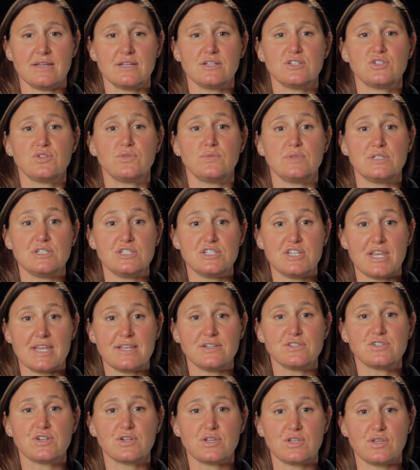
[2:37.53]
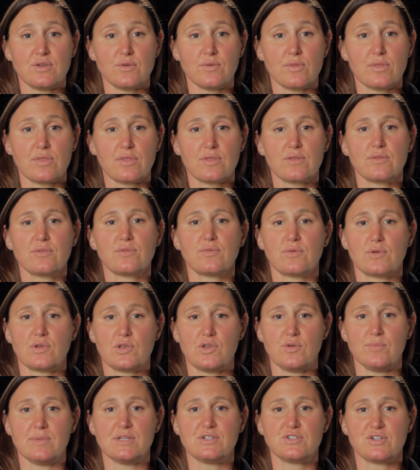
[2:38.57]
to endanger youth through
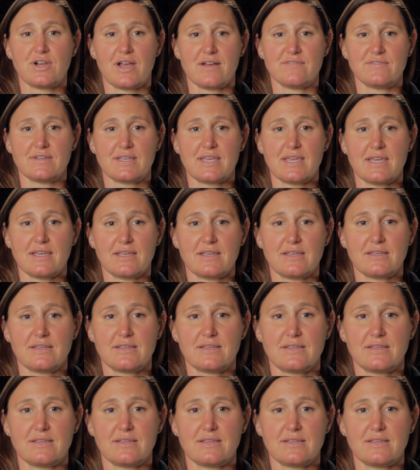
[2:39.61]
human trafficking.